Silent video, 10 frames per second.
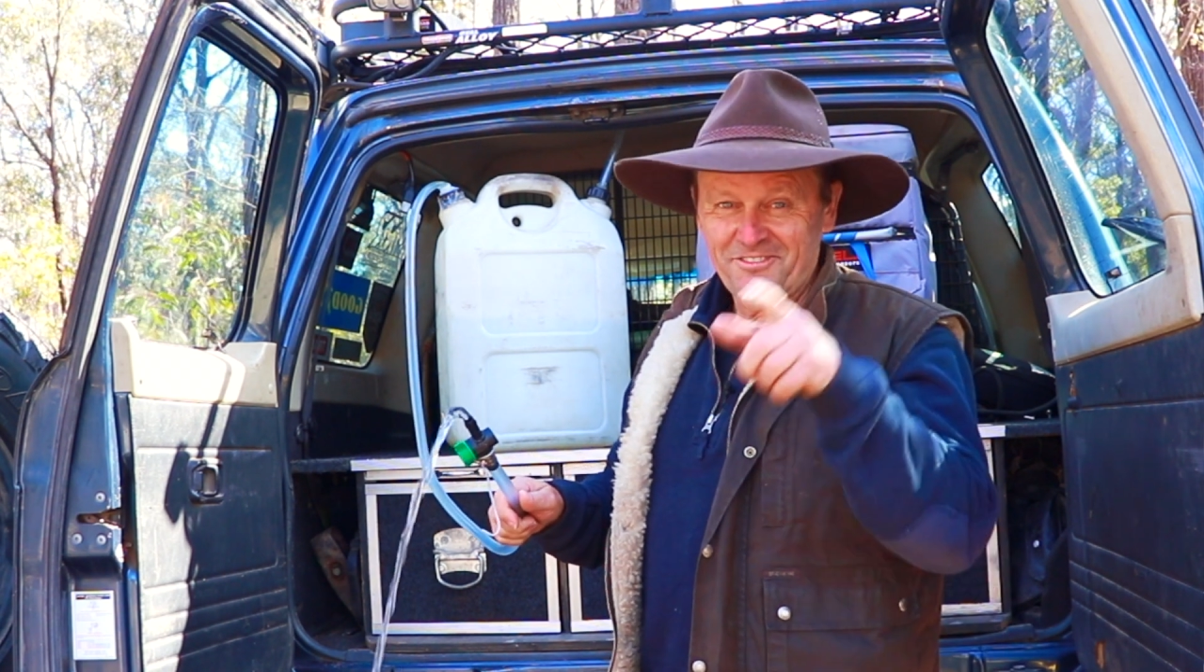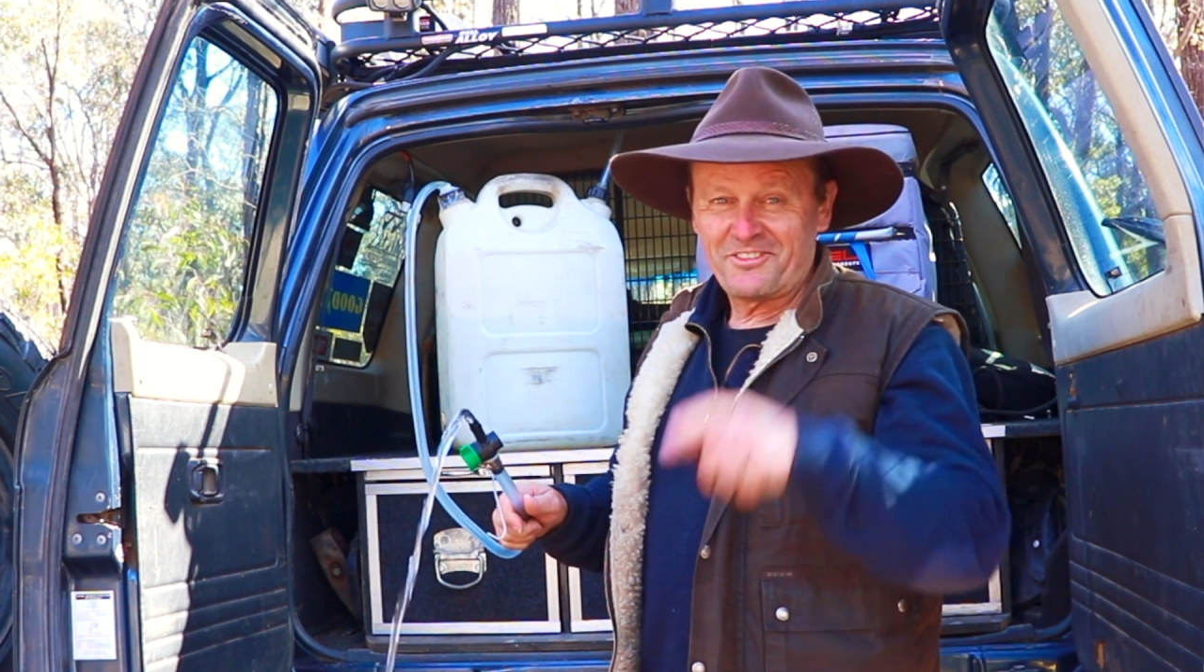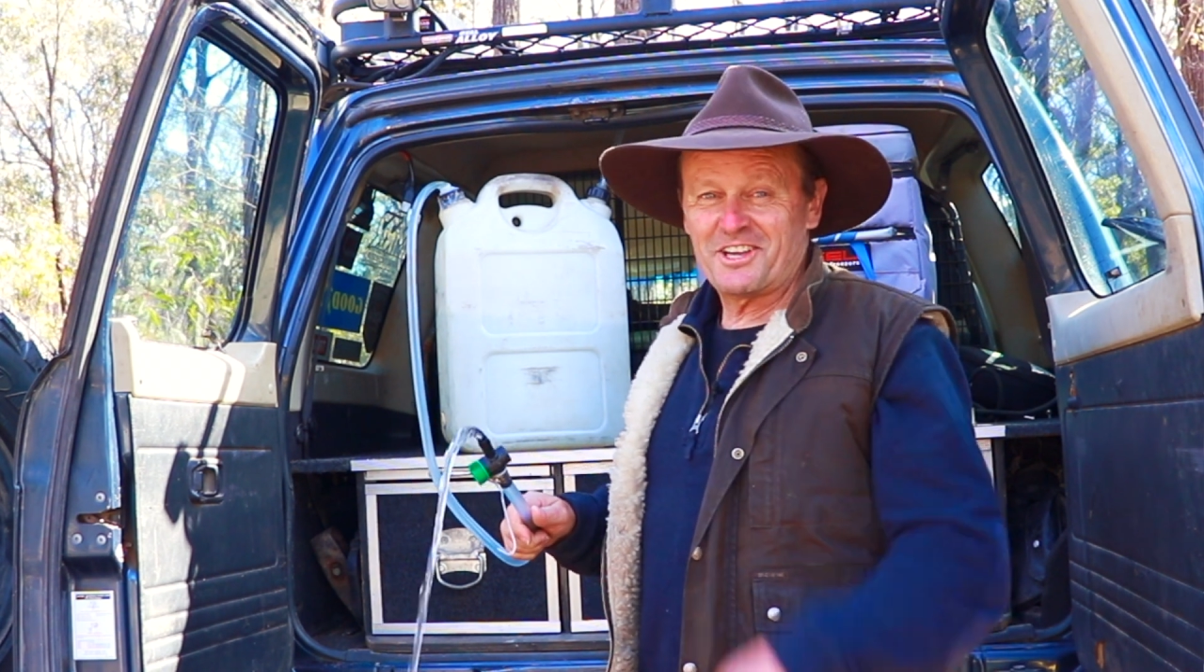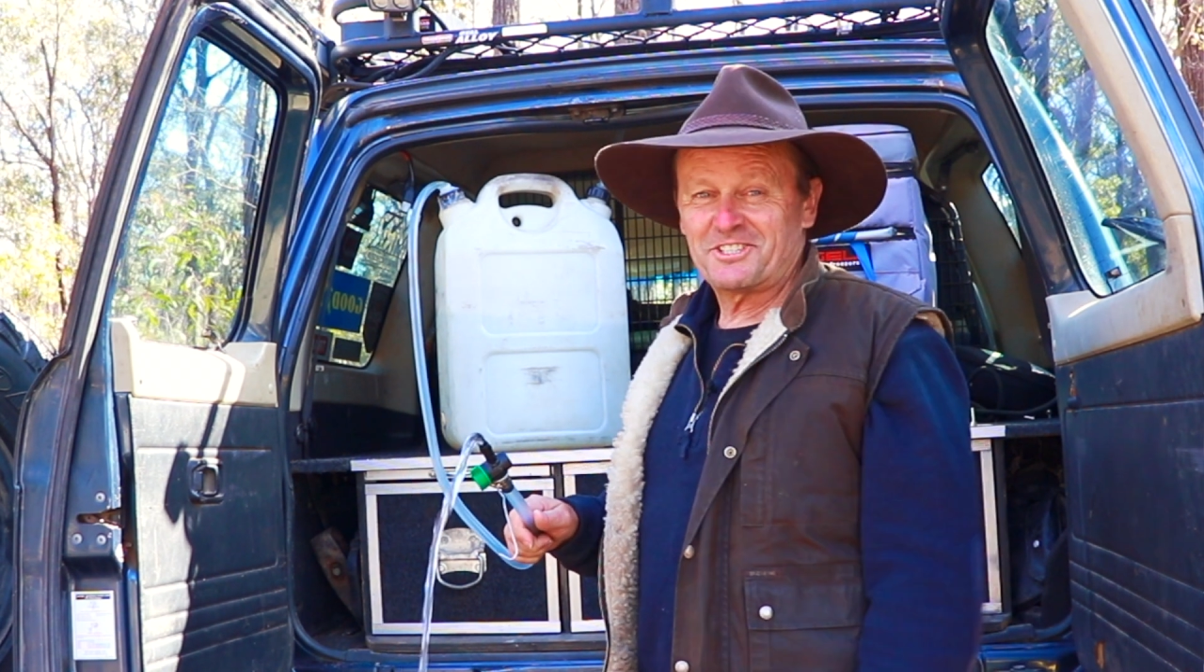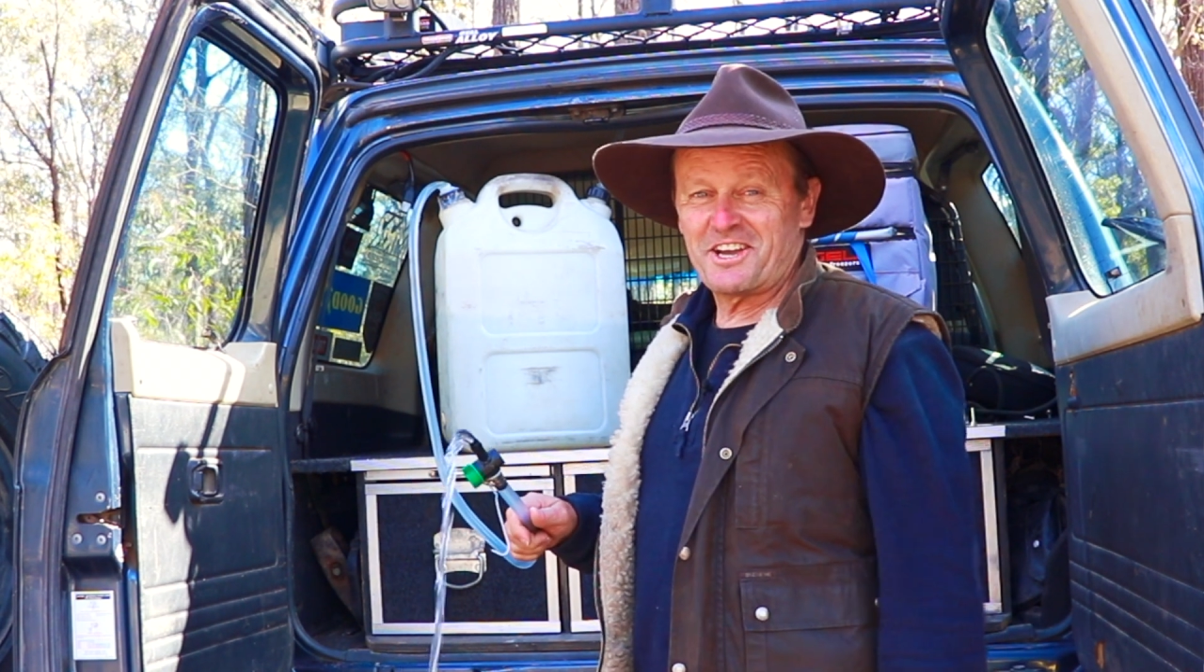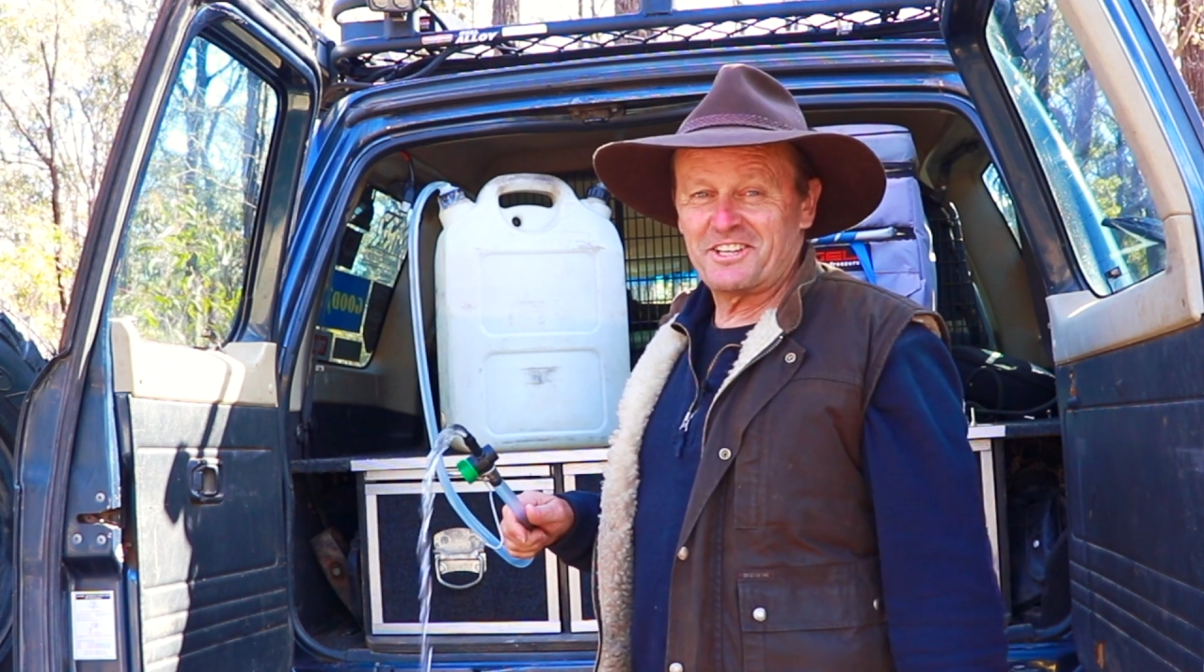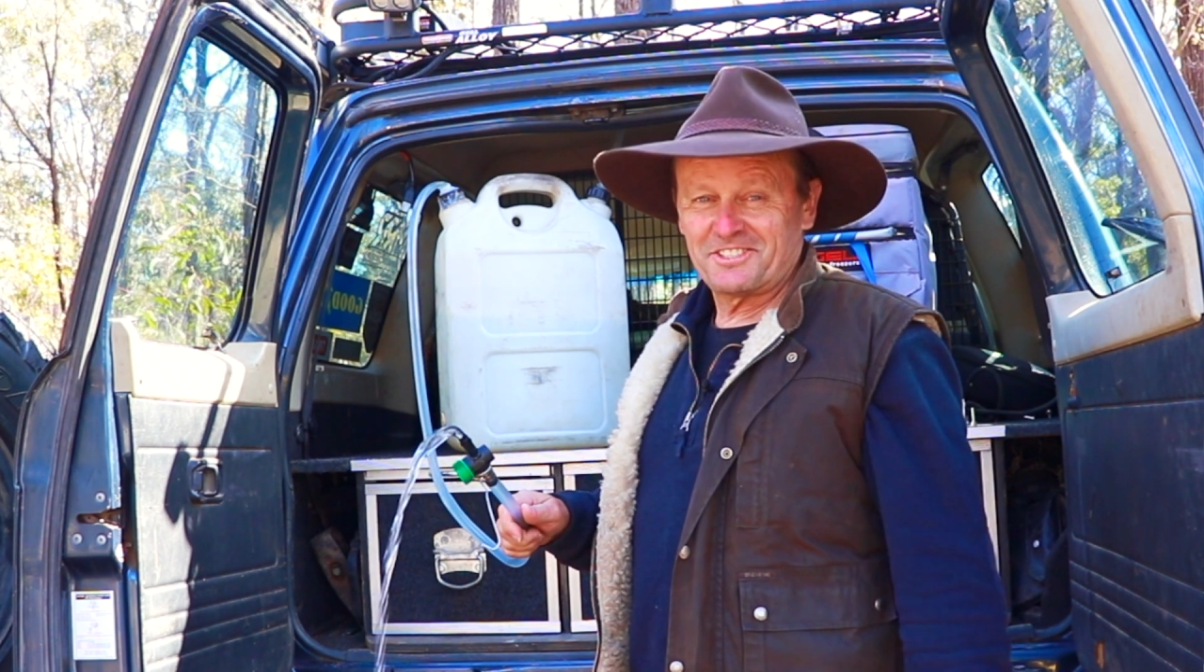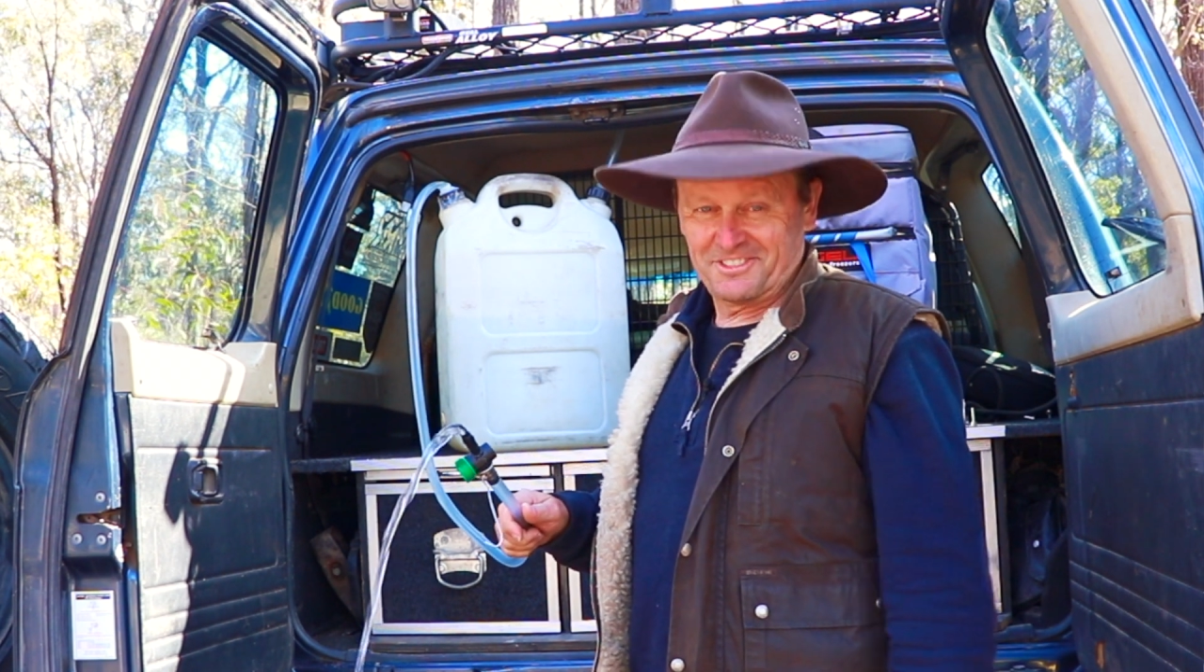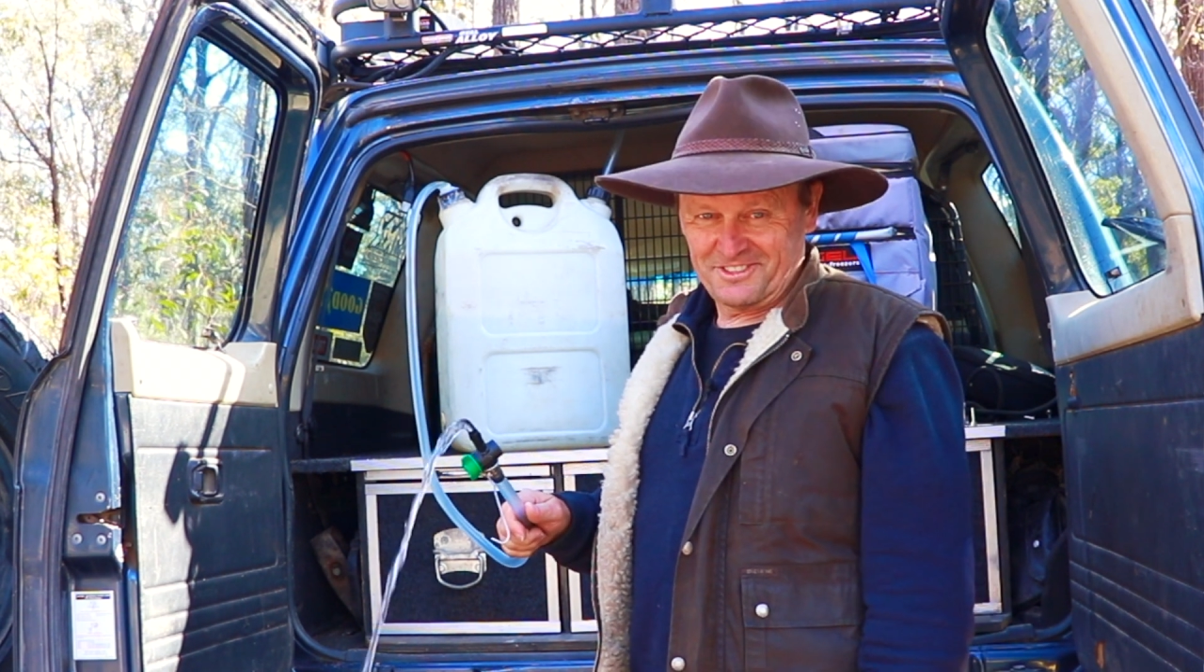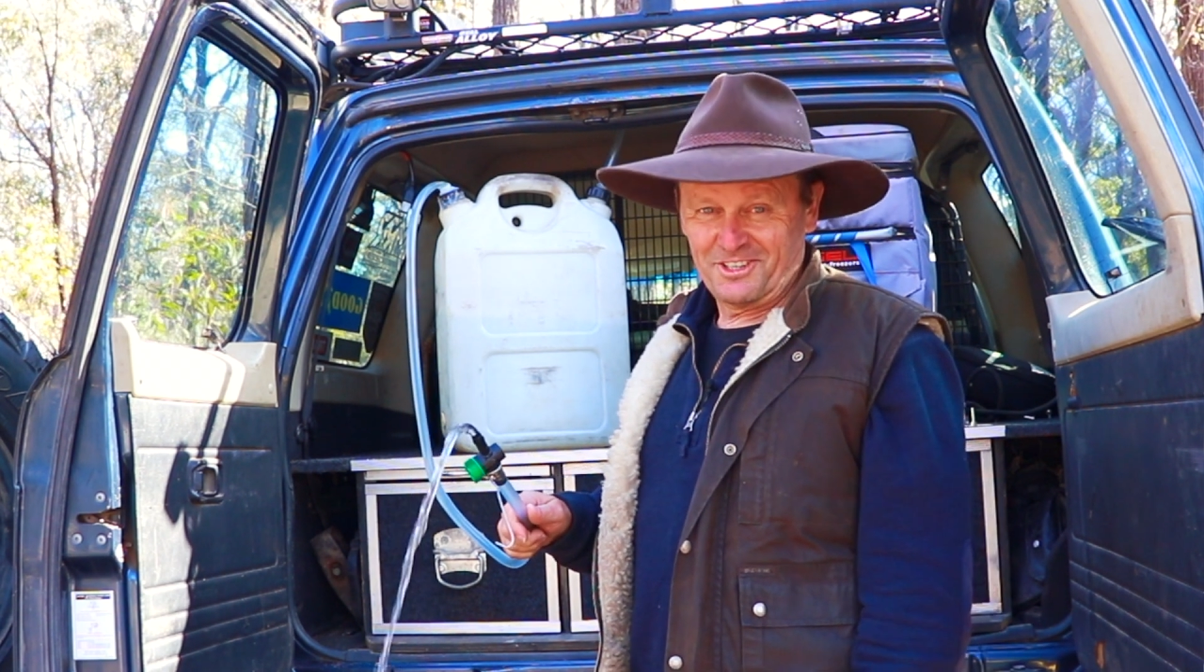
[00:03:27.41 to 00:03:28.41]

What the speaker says: Fair chance,